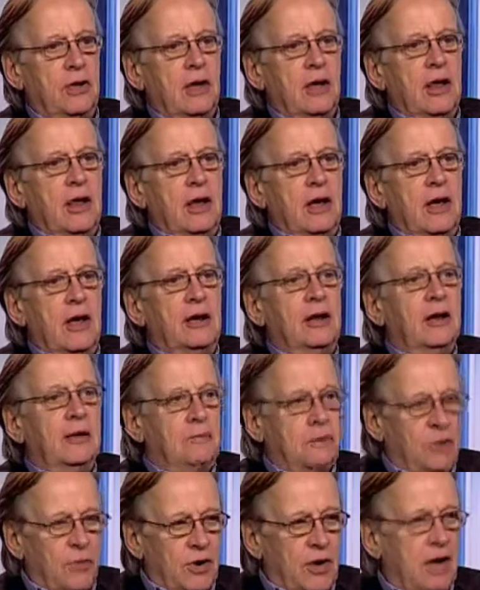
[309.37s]
readable stuff. And
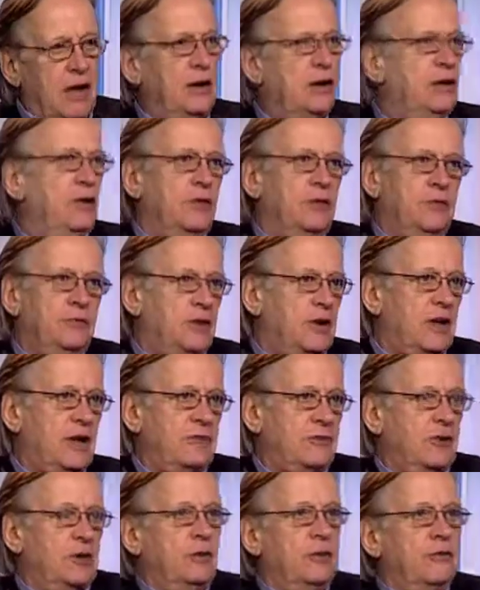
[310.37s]
I'm quite and a lot of and I've
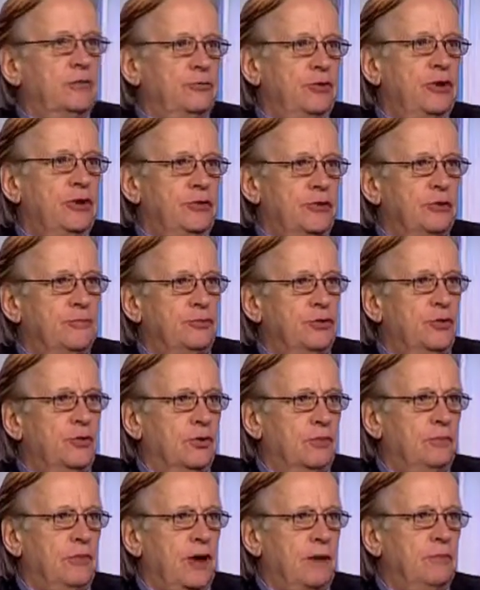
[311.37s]
got a lot of readers
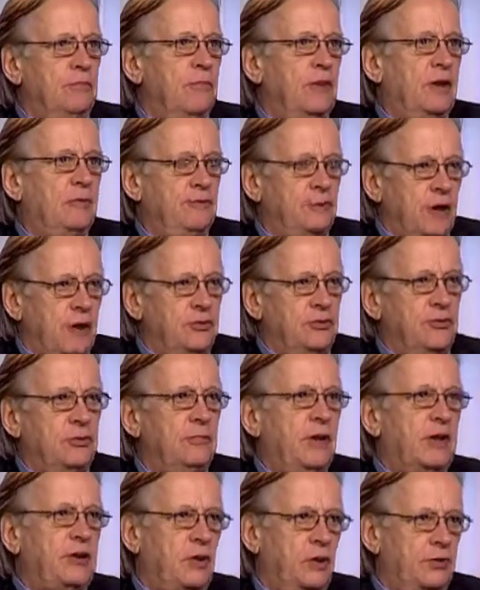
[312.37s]
abroad, my, mm. my friends and
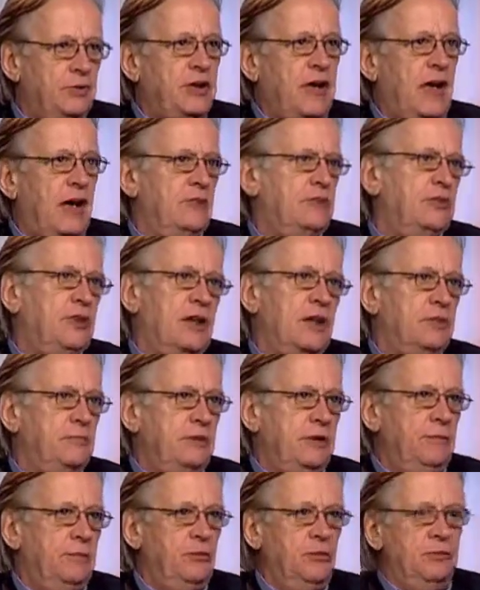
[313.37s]
my contacts and other
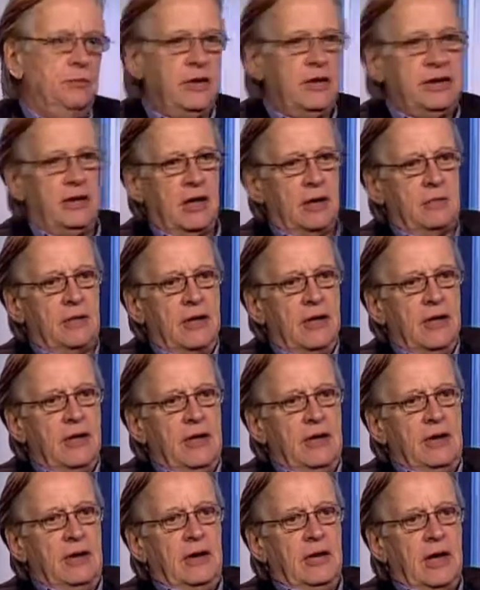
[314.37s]
people who pick mm. it up.
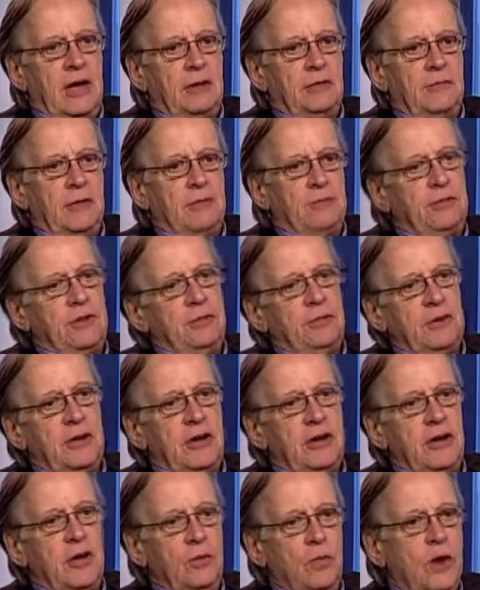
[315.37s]
And, and people
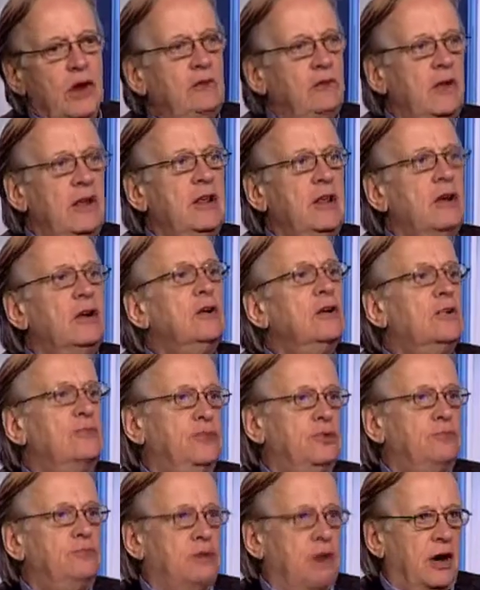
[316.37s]
I know well really are
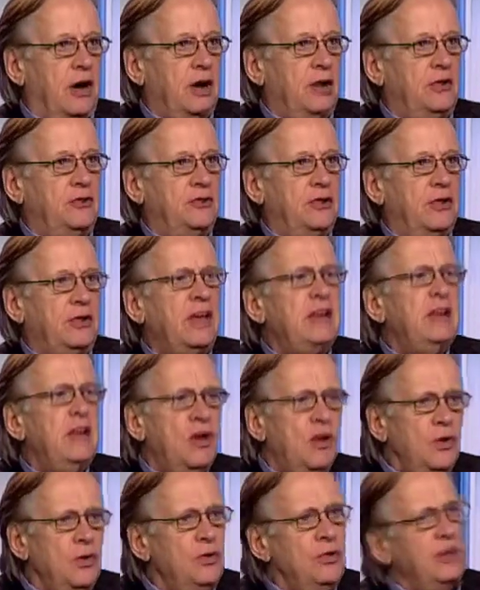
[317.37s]
surprised. They hmm.
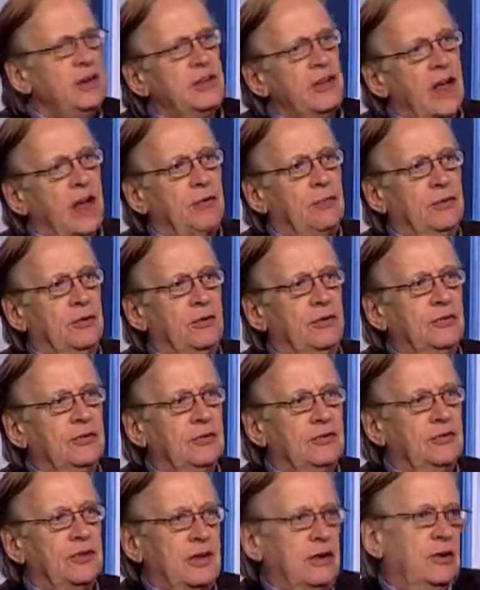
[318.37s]
know that it
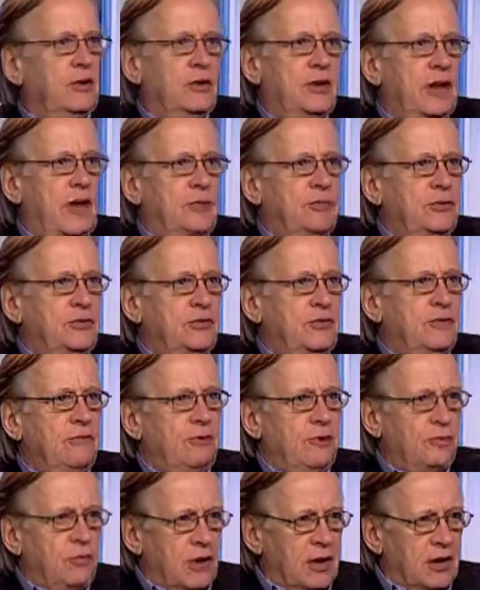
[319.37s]
happens. They know it happens
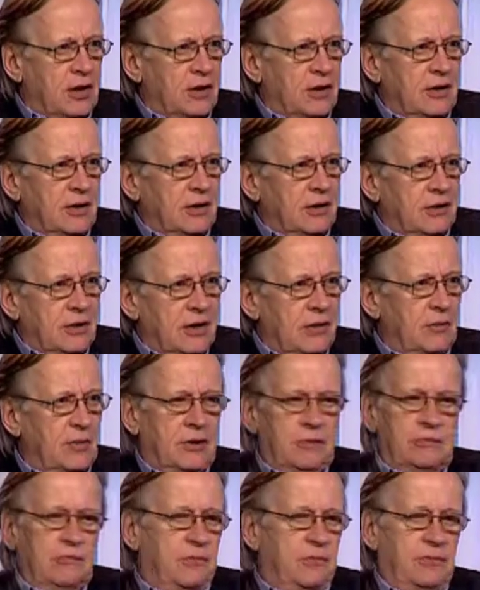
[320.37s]
everywhere. Hmm. I
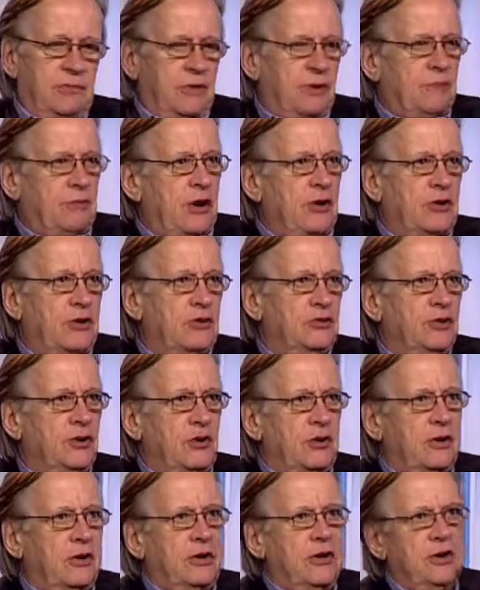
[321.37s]
mean, America's
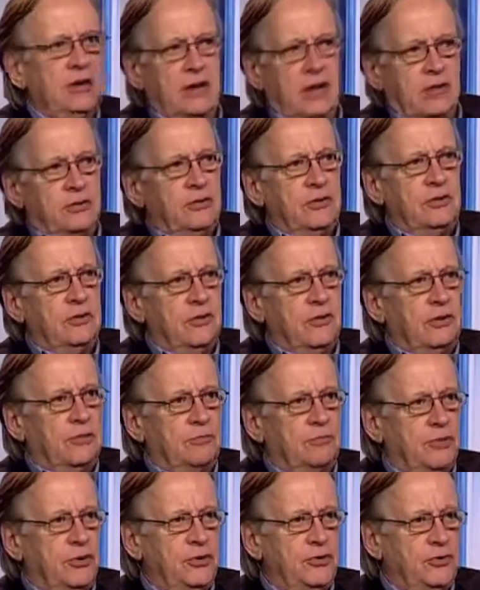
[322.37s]
not clean, London's
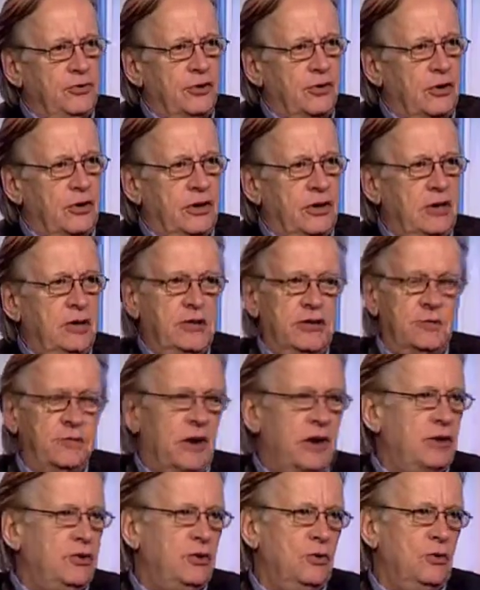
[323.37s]
not, Britain's not clean. Despite
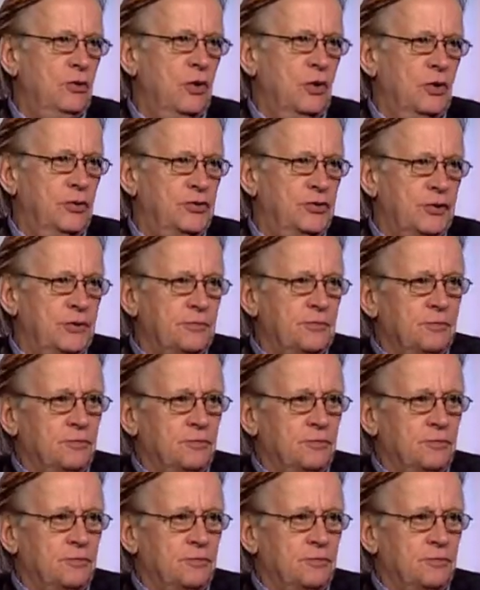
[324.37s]
but the Chinese laws. somehow